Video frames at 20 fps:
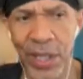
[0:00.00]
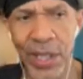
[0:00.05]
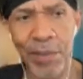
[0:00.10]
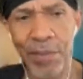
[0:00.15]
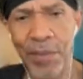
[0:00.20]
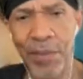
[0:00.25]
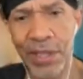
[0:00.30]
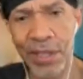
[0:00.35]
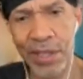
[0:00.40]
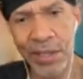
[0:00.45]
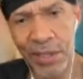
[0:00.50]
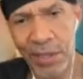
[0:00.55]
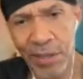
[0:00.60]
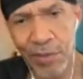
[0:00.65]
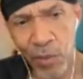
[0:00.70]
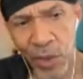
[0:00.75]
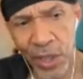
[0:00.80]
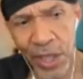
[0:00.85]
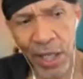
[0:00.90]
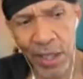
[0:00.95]
a minute, this is
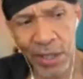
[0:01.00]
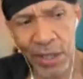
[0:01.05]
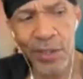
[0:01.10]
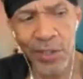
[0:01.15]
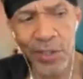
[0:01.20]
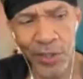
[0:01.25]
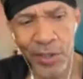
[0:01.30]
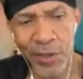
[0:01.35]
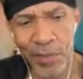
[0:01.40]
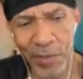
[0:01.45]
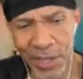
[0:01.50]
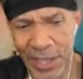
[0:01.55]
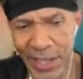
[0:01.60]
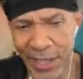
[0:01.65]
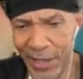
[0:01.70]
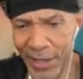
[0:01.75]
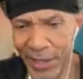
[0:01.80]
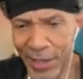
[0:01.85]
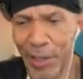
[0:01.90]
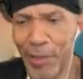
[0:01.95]
when I should get
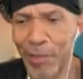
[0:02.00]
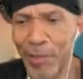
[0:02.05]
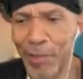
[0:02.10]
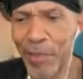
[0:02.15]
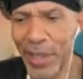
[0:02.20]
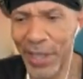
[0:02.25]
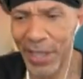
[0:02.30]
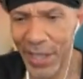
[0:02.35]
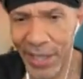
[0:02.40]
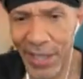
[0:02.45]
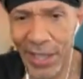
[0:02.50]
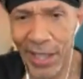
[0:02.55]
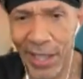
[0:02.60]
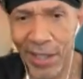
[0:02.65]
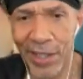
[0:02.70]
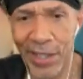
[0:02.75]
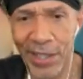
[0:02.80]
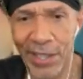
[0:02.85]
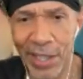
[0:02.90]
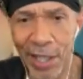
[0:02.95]
your butt in there
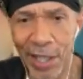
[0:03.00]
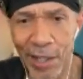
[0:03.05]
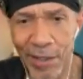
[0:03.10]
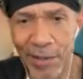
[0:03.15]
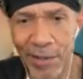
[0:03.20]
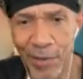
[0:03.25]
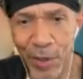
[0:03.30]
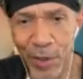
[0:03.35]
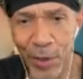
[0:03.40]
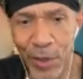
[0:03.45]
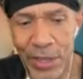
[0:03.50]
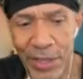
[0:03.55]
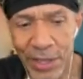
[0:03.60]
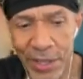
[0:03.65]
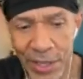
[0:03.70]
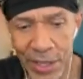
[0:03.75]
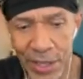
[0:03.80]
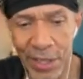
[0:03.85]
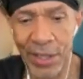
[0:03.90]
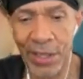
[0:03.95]
and start doing
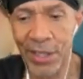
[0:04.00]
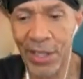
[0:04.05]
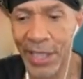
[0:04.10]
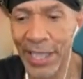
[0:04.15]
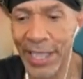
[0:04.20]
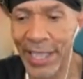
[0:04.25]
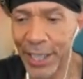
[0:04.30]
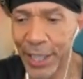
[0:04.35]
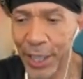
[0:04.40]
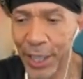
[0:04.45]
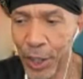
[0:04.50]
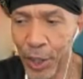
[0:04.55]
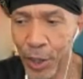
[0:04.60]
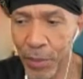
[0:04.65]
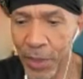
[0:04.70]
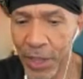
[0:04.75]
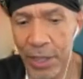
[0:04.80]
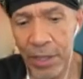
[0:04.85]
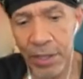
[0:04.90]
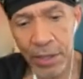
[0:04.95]
shit.
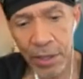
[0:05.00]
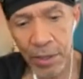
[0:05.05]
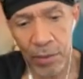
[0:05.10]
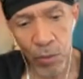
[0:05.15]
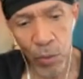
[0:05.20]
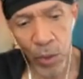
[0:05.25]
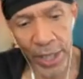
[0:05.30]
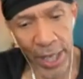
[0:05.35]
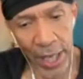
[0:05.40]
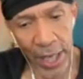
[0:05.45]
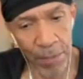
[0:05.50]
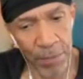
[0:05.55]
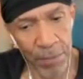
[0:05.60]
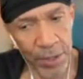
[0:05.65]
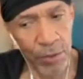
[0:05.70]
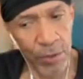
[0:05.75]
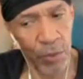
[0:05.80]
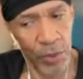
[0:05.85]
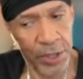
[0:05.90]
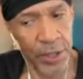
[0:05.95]
Because what
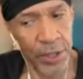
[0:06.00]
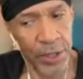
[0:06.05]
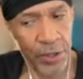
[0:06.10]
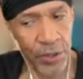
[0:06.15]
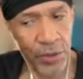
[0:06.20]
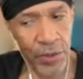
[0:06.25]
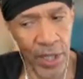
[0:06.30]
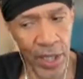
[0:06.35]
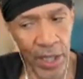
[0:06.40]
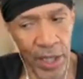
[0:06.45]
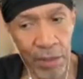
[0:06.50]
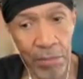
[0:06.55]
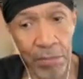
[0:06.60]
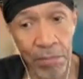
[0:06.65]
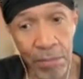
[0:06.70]
happens when you do that?